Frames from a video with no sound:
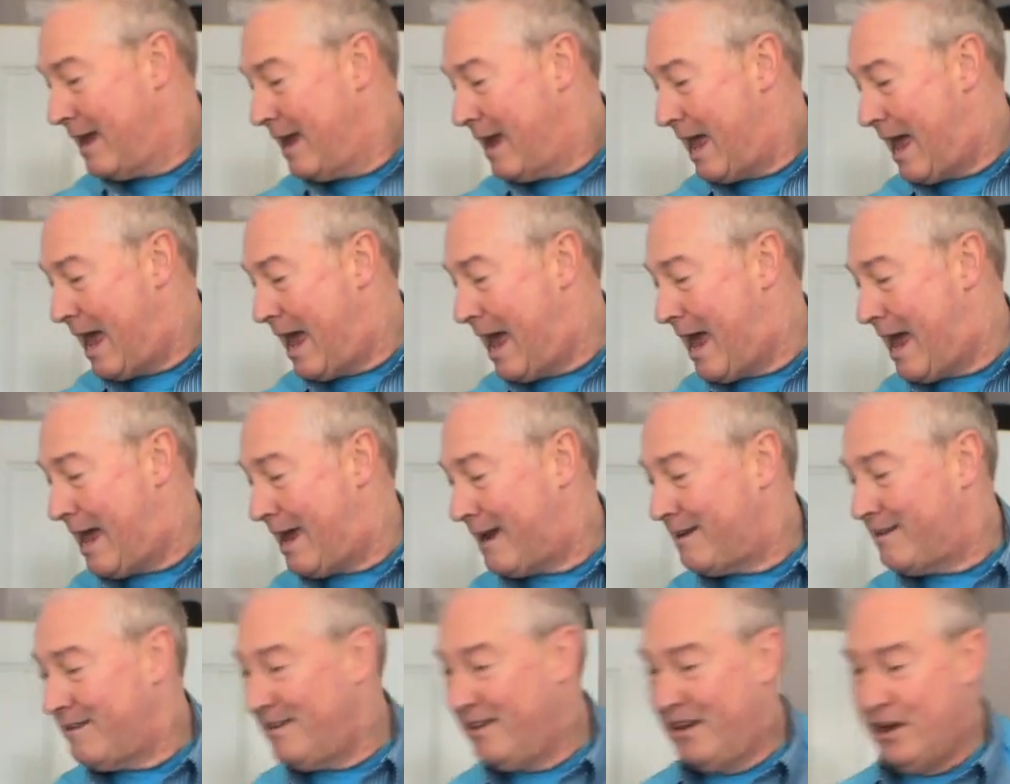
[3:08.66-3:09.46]
And
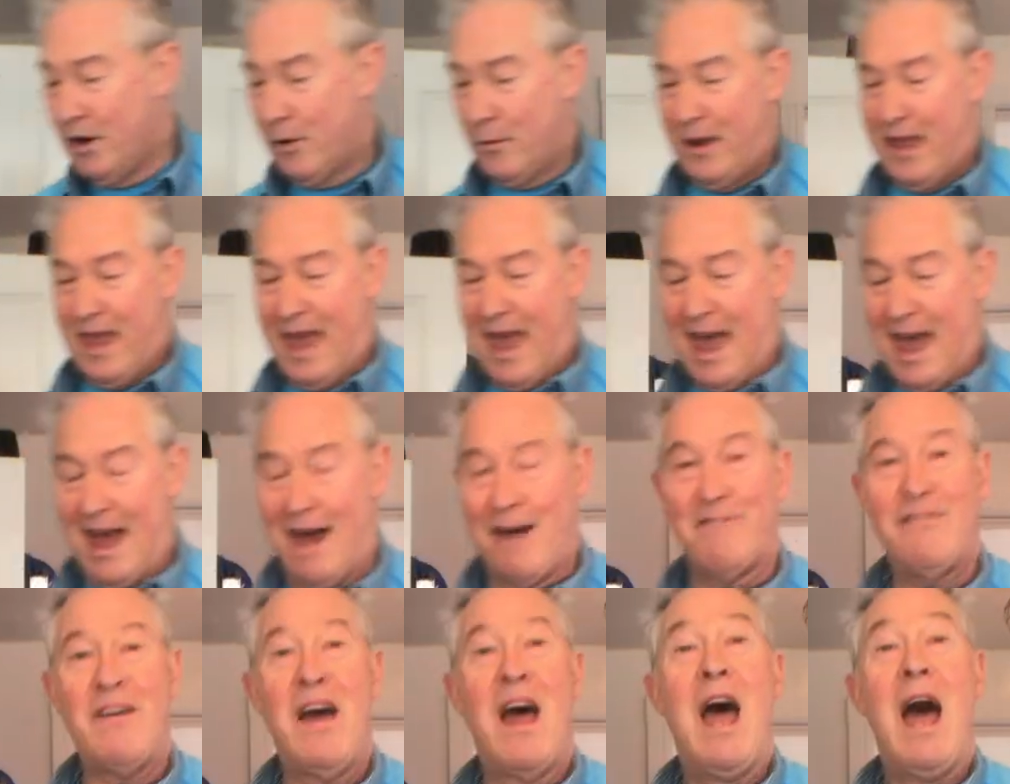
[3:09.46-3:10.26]
here we
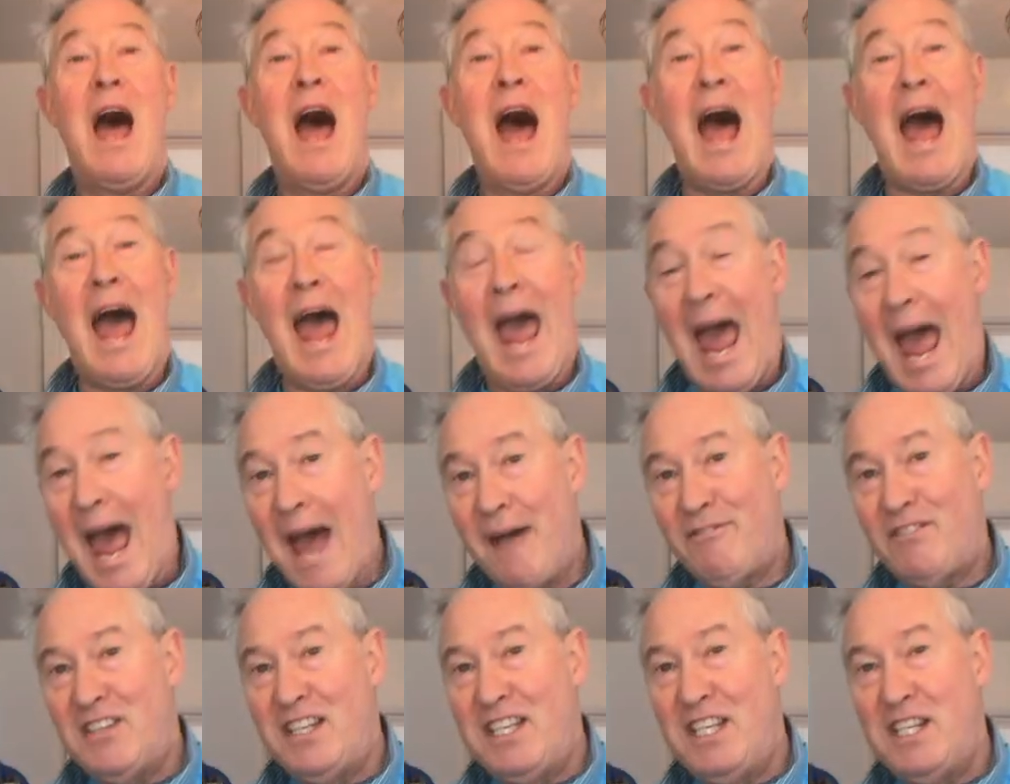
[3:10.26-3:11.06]
have
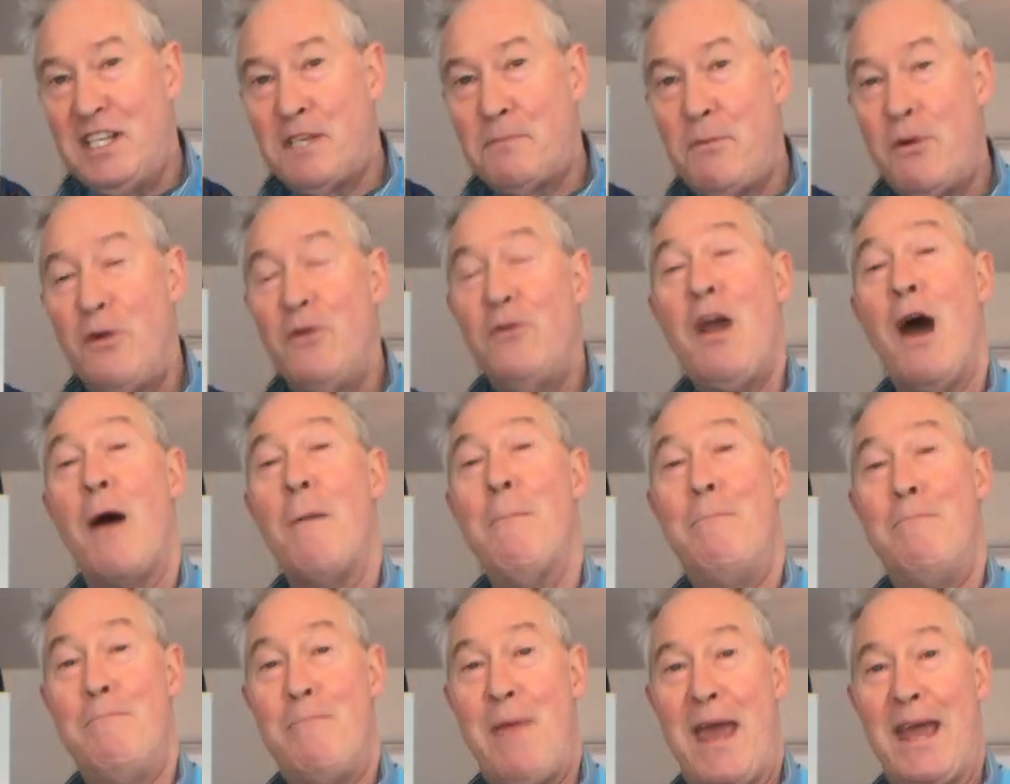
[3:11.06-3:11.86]
1/2 teaspoon
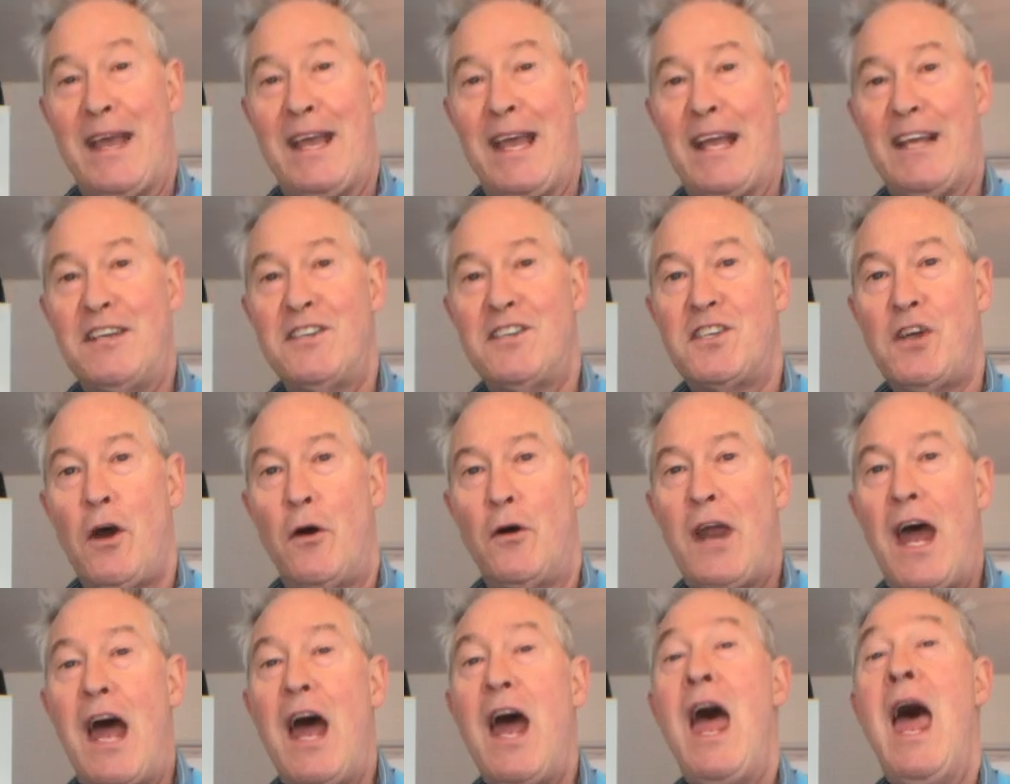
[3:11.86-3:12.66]
of baking
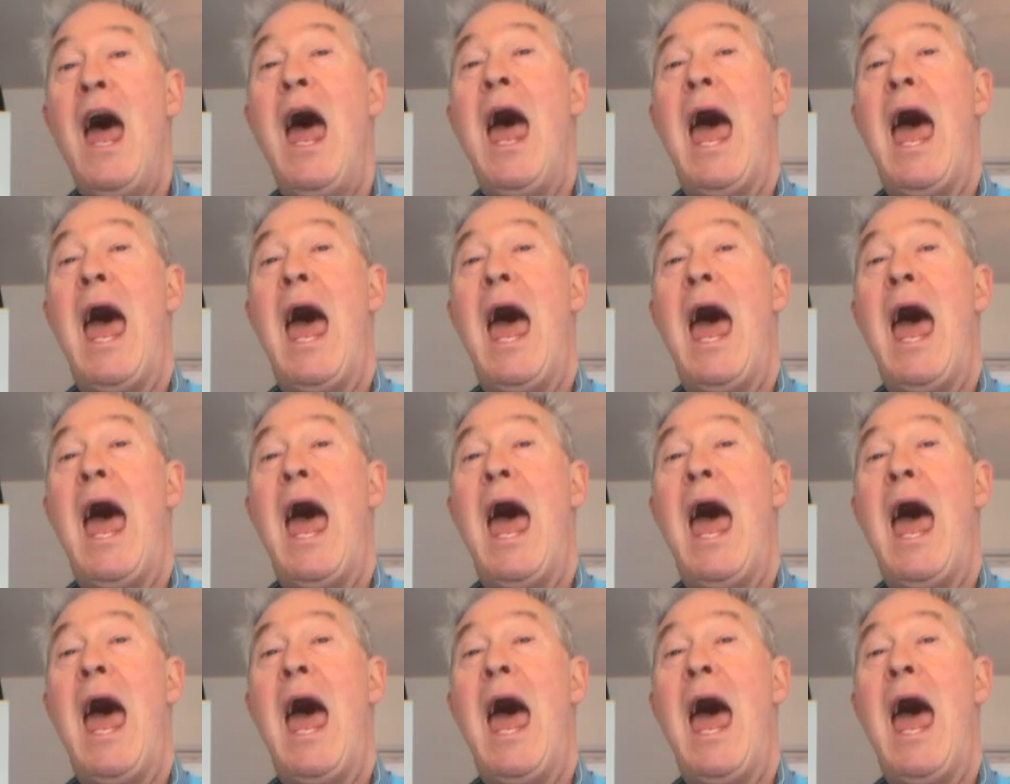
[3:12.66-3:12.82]
soda